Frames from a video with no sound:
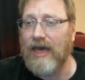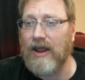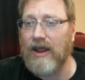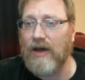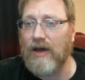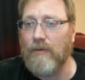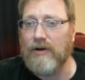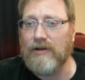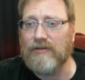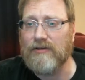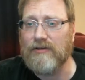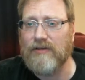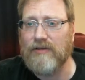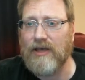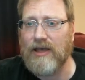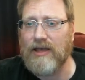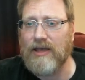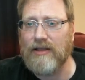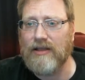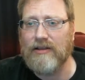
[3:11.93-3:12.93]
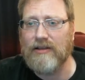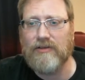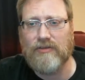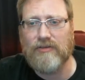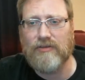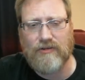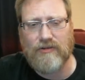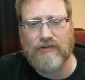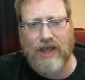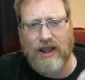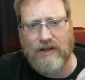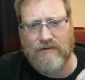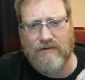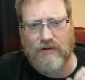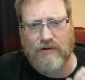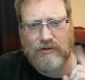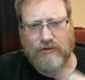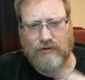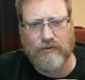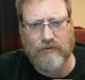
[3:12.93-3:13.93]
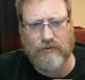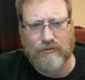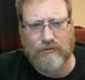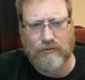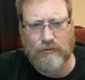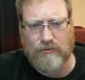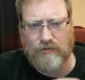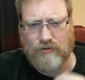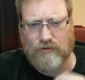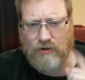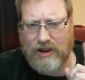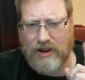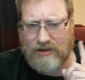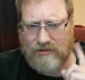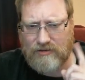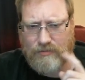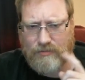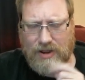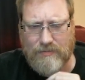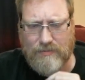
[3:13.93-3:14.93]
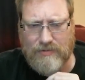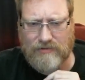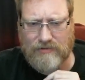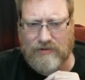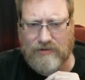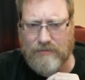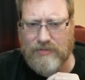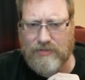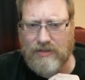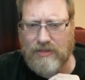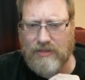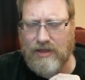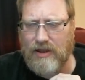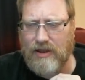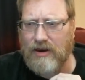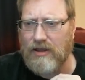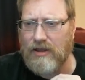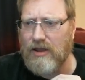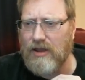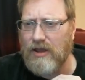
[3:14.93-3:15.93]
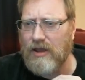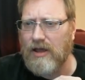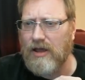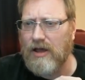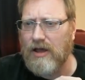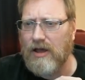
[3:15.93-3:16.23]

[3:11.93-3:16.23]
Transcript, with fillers: And I want to say at least the jack of all t- trades might be something that